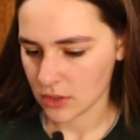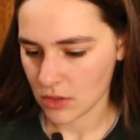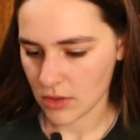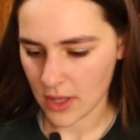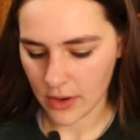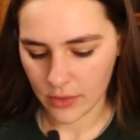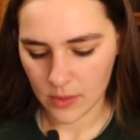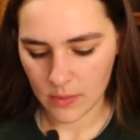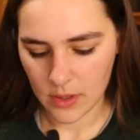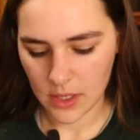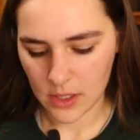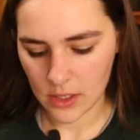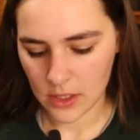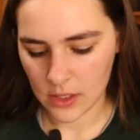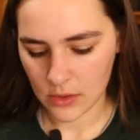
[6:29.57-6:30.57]
So that would
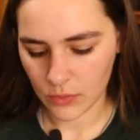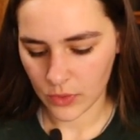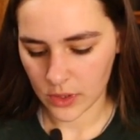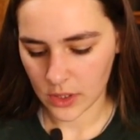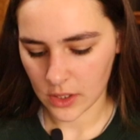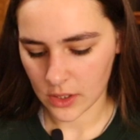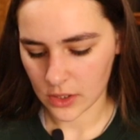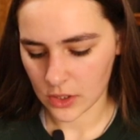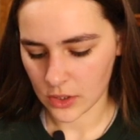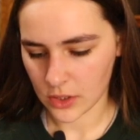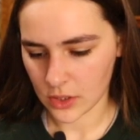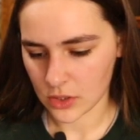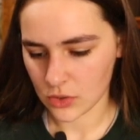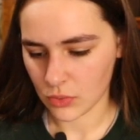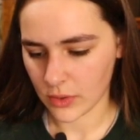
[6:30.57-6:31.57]
mean
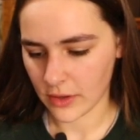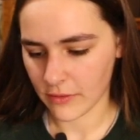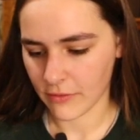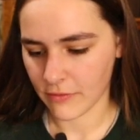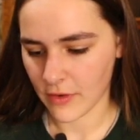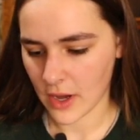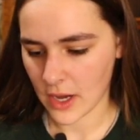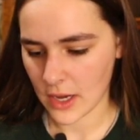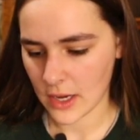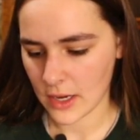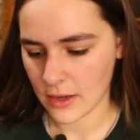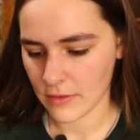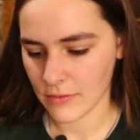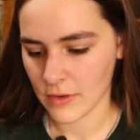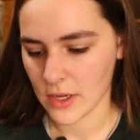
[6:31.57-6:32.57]

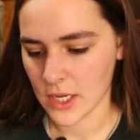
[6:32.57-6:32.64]
125.